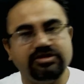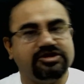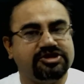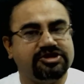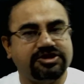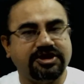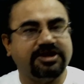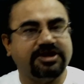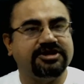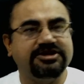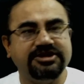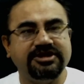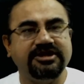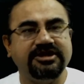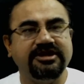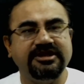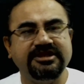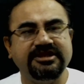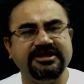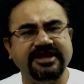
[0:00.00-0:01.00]

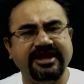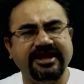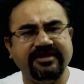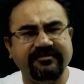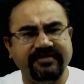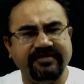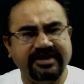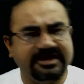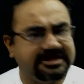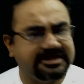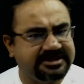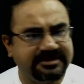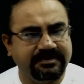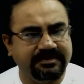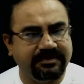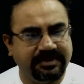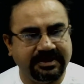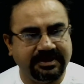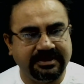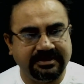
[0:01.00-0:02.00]
structurally they are very
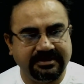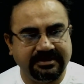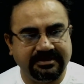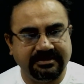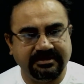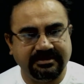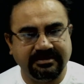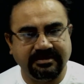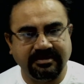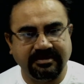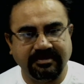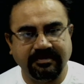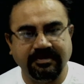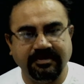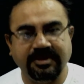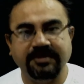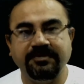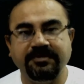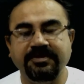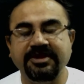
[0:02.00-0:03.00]
simple,
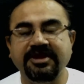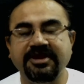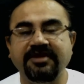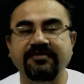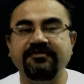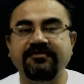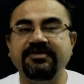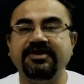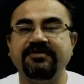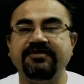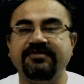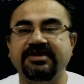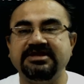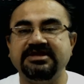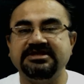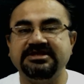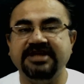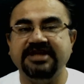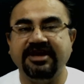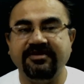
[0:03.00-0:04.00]
but behavior
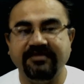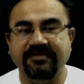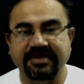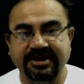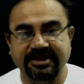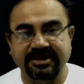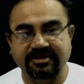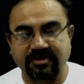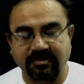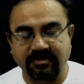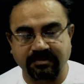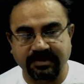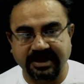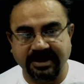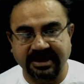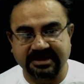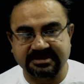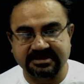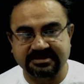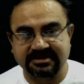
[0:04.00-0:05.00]
wise they are very
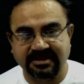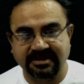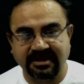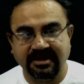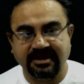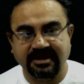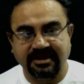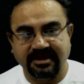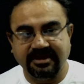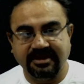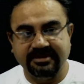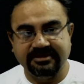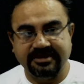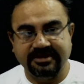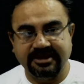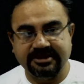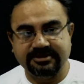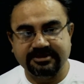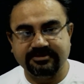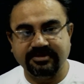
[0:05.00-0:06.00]
complex, and
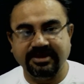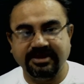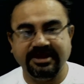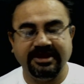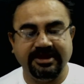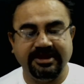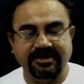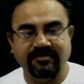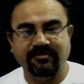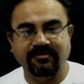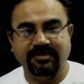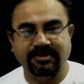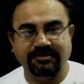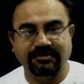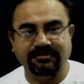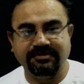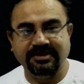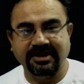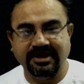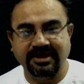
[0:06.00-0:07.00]
that's why in one
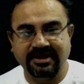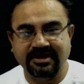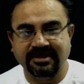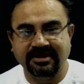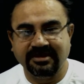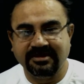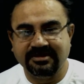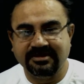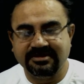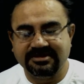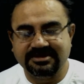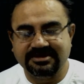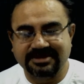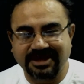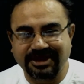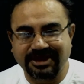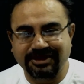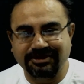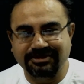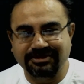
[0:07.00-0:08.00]
of the
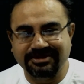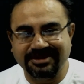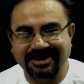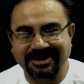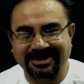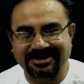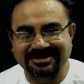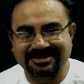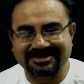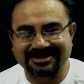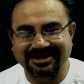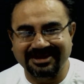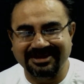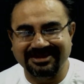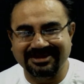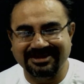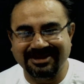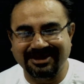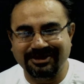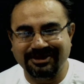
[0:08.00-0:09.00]
Scientone they are
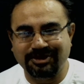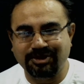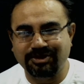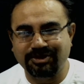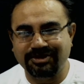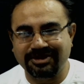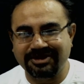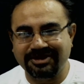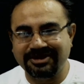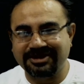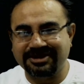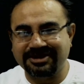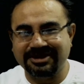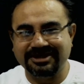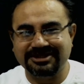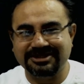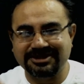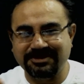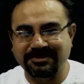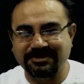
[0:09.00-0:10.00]
saying that don't
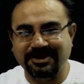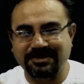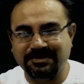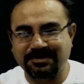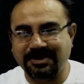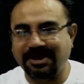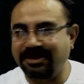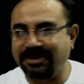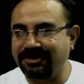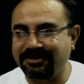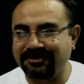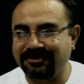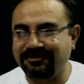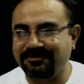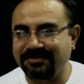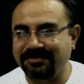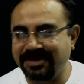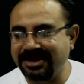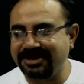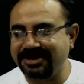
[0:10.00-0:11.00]
underestimate power of
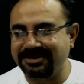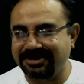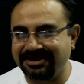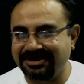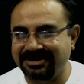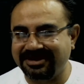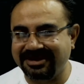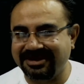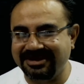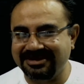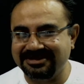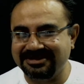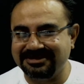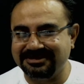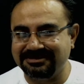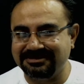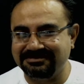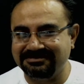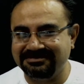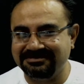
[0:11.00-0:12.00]

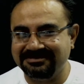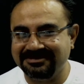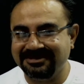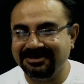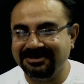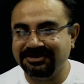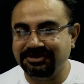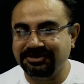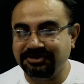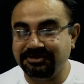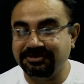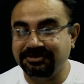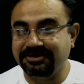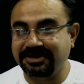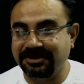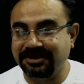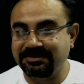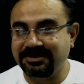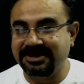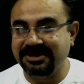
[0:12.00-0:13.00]
microorganism. You
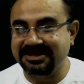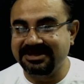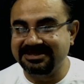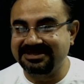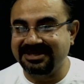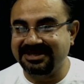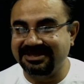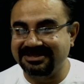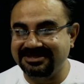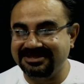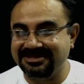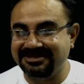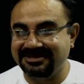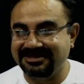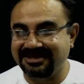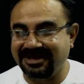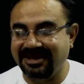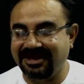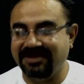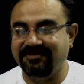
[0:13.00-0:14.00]
can be diseased,
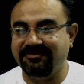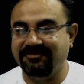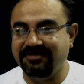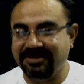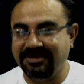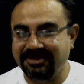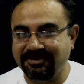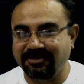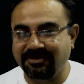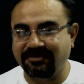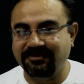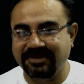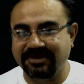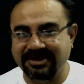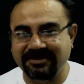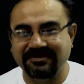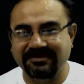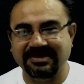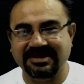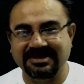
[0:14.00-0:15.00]
and we know
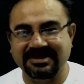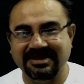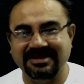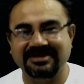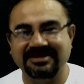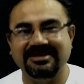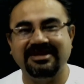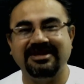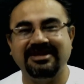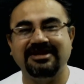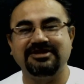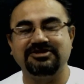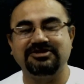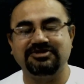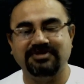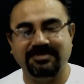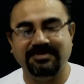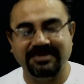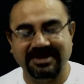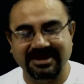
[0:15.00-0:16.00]
very well that there are
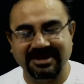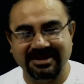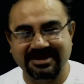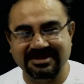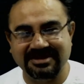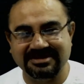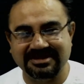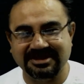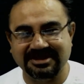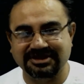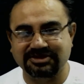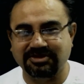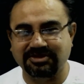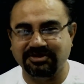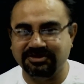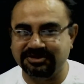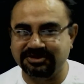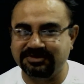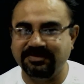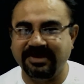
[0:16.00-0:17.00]
so many diseases
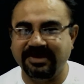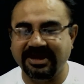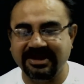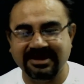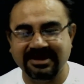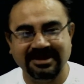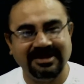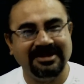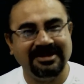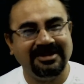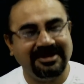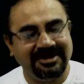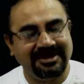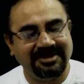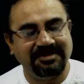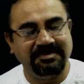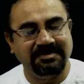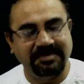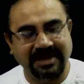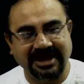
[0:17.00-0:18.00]
caused by
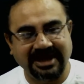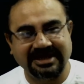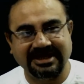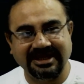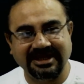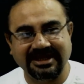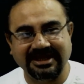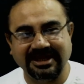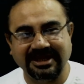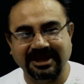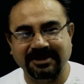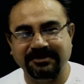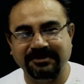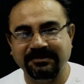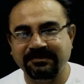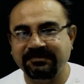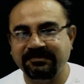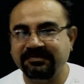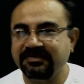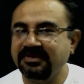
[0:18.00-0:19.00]
bacteria.
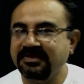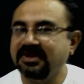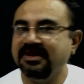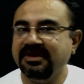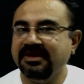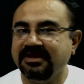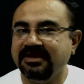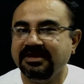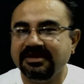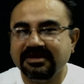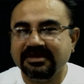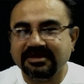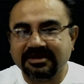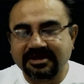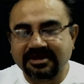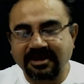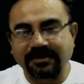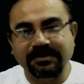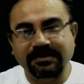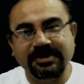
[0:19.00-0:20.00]

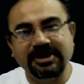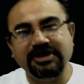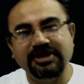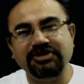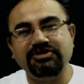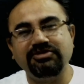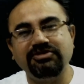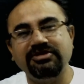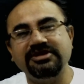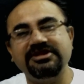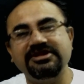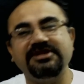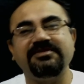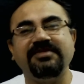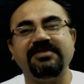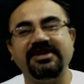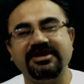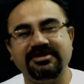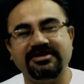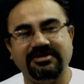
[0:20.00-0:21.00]
Compared to other
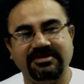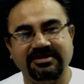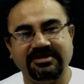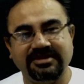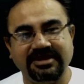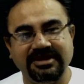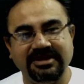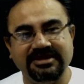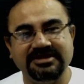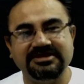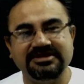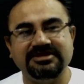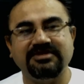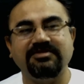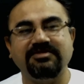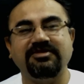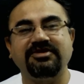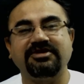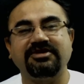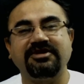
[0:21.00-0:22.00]
microorganism
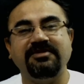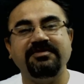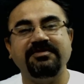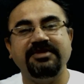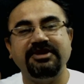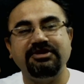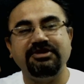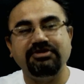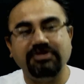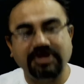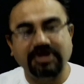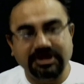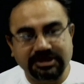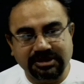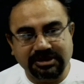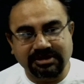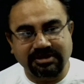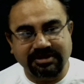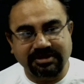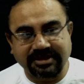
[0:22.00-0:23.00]
or compared to
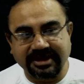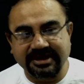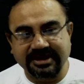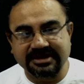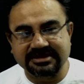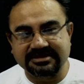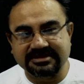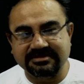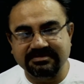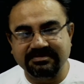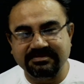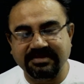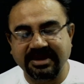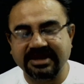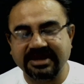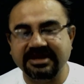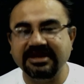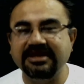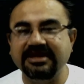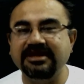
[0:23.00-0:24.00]
other organism,
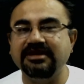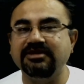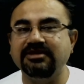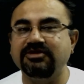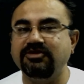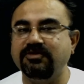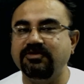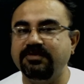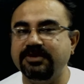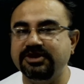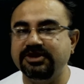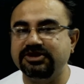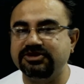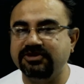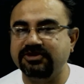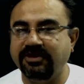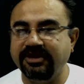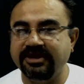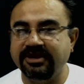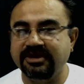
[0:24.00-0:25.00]
bacterial group is
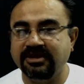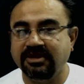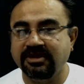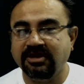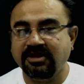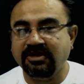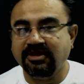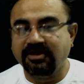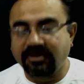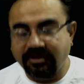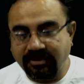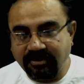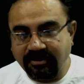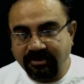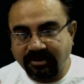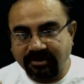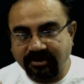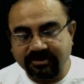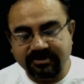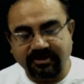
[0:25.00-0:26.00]
showing
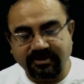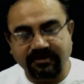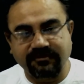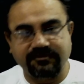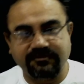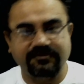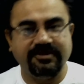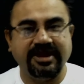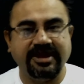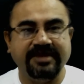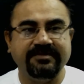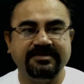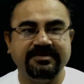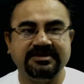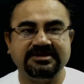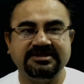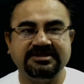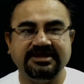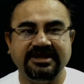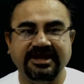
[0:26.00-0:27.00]
lot of
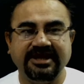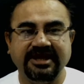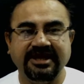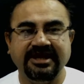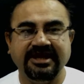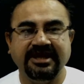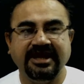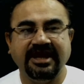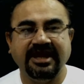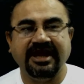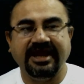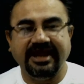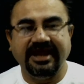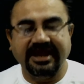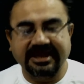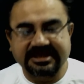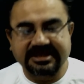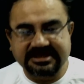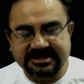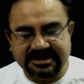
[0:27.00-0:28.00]
diversity,
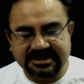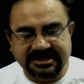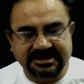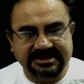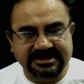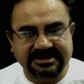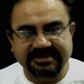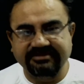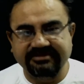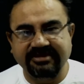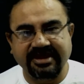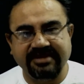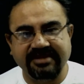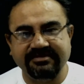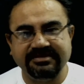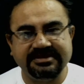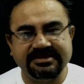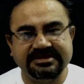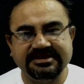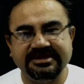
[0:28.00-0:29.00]
extensive
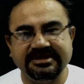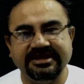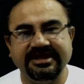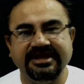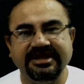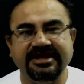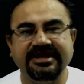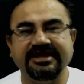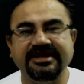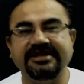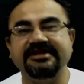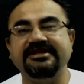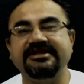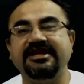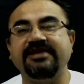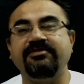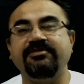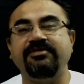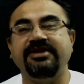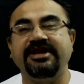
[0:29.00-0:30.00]
diversity in
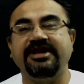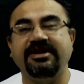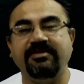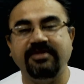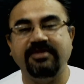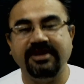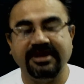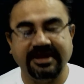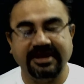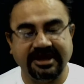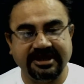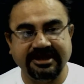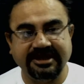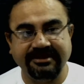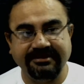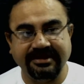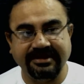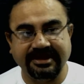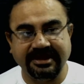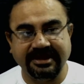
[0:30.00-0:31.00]
their metabolic
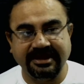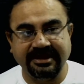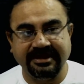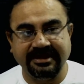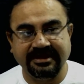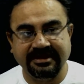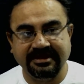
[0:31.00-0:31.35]
activity.